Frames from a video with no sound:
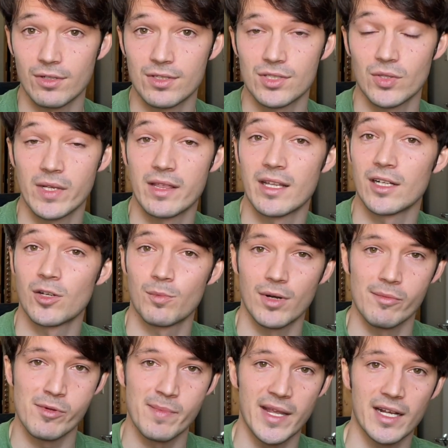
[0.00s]
so I think I'll
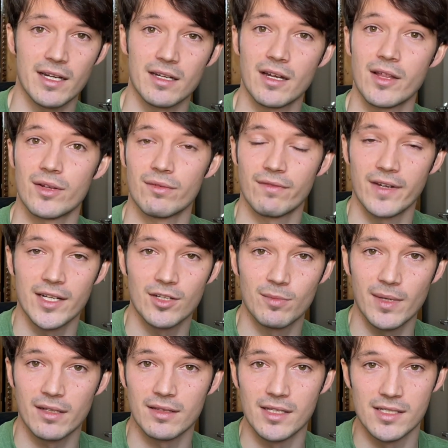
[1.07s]
probably make another video
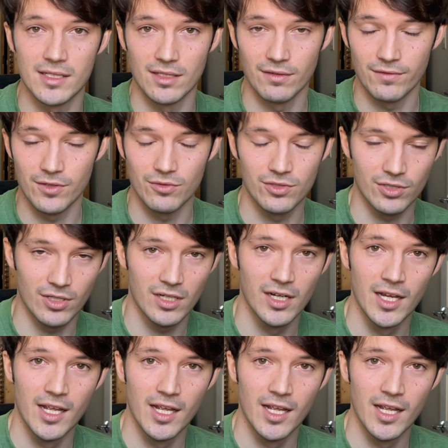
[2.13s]
about this in the future.